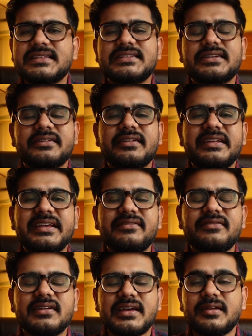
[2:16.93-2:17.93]
is gonna
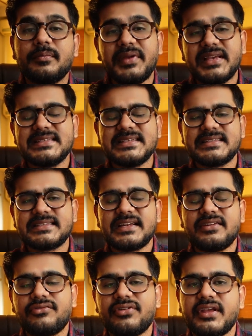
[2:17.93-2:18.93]
leave an amazing
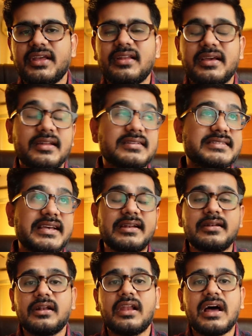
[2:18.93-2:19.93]
scent trail and a
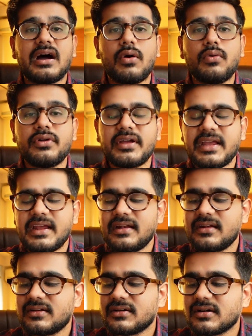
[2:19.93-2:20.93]
scent cloud,
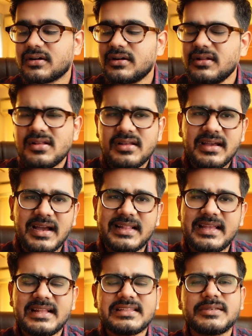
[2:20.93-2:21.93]
and I
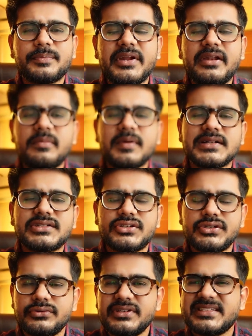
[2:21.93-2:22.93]
think it's pretty much
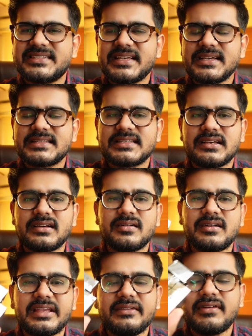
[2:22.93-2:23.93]
unisex.
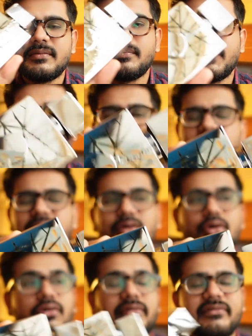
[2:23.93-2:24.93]
Even men
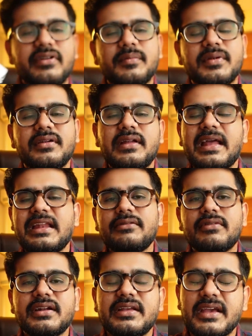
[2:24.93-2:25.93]
or women,
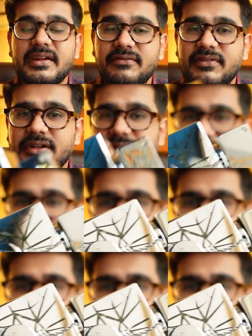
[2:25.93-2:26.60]
anyone can wear this